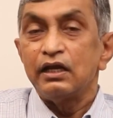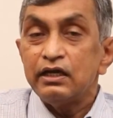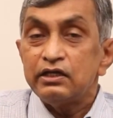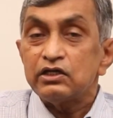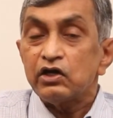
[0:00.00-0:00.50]

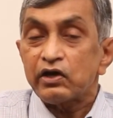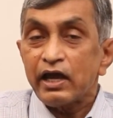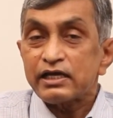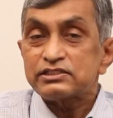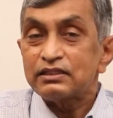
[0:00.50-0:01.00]
India
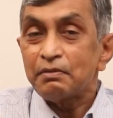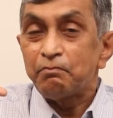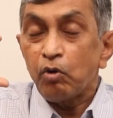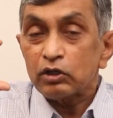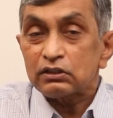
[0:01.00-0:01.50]
ranks in the
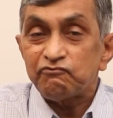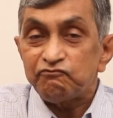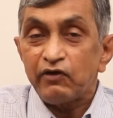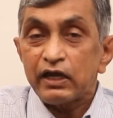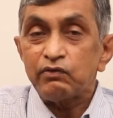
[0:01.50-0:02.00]
bottom
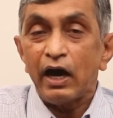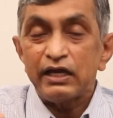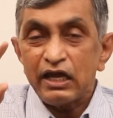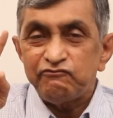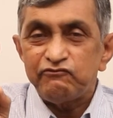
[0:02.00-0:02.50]
5
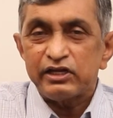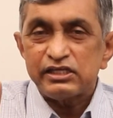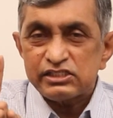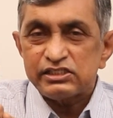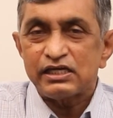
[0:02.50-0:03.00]
on every
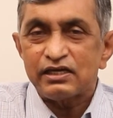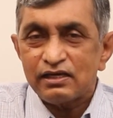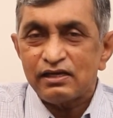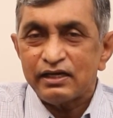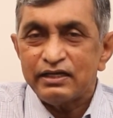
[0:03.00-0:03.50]

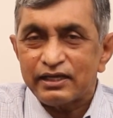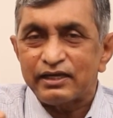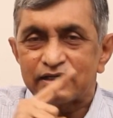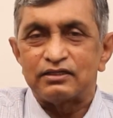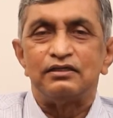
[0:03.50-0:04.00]
single
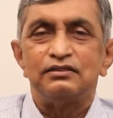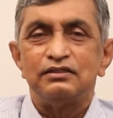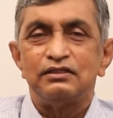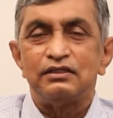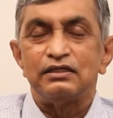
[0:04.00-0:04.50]
indicator.
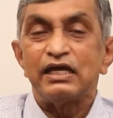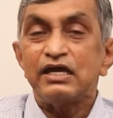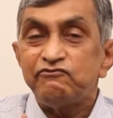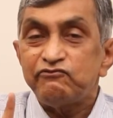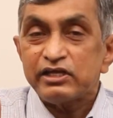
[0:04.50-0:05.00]

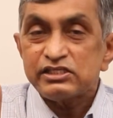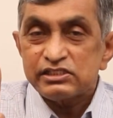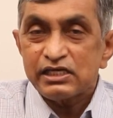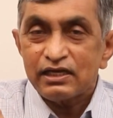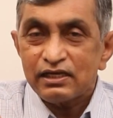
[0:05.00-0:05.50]
Every
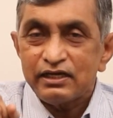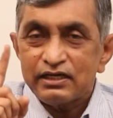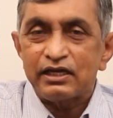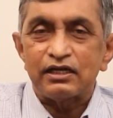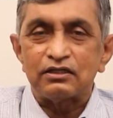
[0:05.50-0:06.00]
single
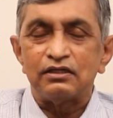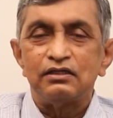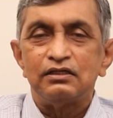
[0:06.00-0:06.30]
indicator.